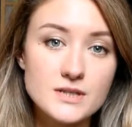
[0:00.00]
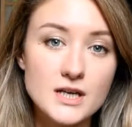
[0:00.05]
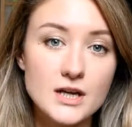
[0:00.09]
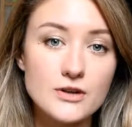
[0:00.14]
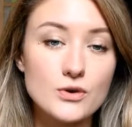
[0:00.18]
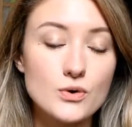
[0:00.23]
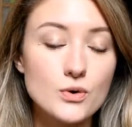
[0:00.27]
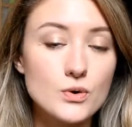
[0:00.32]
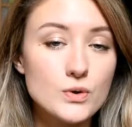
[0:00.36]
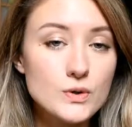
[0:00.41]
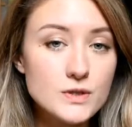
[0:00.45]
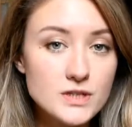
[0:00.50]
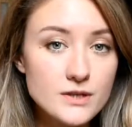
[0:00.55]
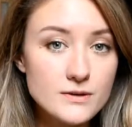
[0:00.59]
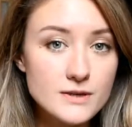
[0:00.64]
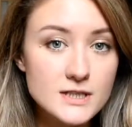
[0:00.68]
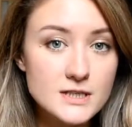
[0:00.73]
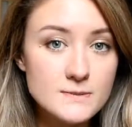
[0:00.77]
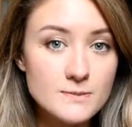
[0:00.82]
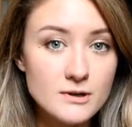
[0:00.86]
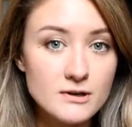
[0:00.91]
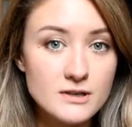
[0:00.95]
and you're also
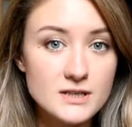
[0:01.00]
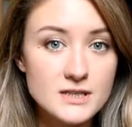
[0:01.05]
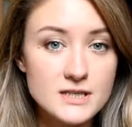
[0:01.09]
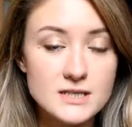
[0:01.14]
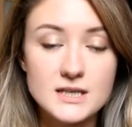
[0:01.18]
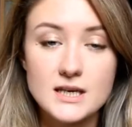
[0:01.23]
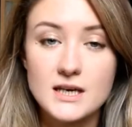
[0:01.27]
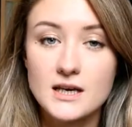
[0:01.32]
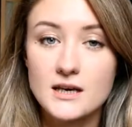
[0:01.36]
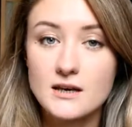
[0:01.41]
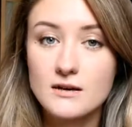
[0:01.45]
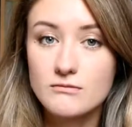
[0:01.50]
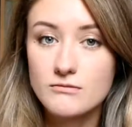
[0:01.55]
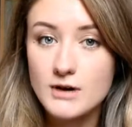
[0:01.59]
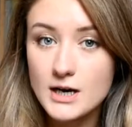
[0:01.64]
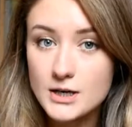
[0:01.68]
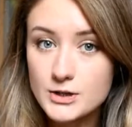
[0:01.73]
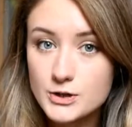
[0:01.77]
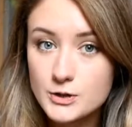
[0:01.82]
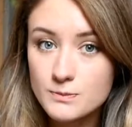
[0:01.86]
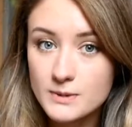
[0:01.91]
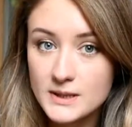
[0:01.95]
experiencing
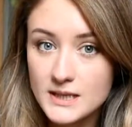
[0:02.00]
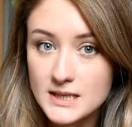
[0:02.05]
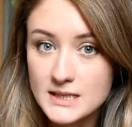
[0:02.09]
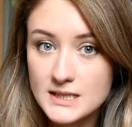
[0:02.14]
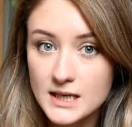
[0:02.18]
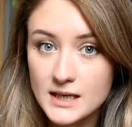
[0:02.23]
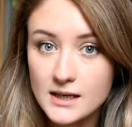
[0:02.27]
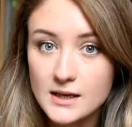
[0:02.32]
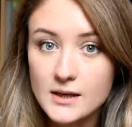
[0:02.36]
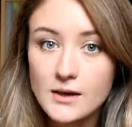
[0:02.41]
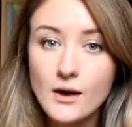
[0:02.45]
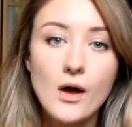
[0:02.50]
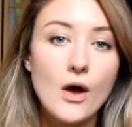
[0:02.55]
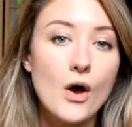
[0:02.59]
rectal bleeding